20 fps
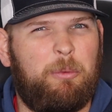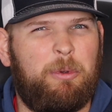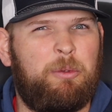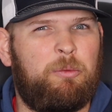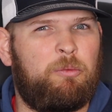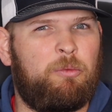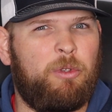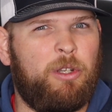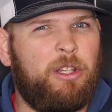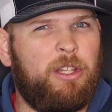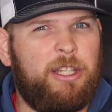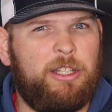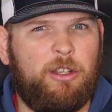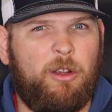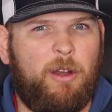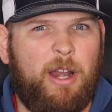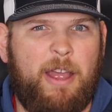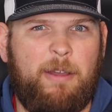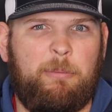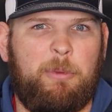we really
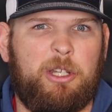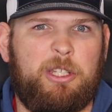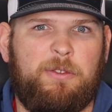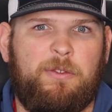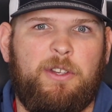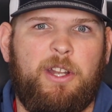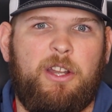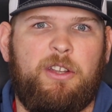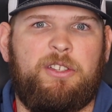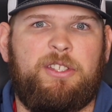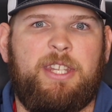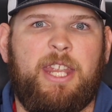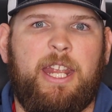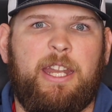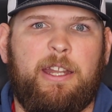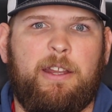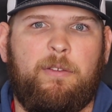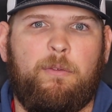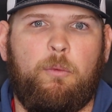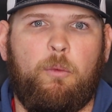don't have much of an
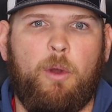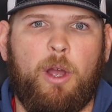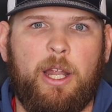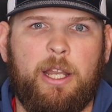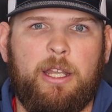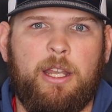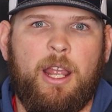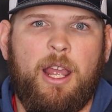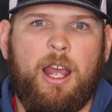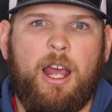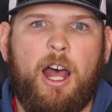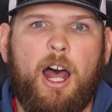understanding of what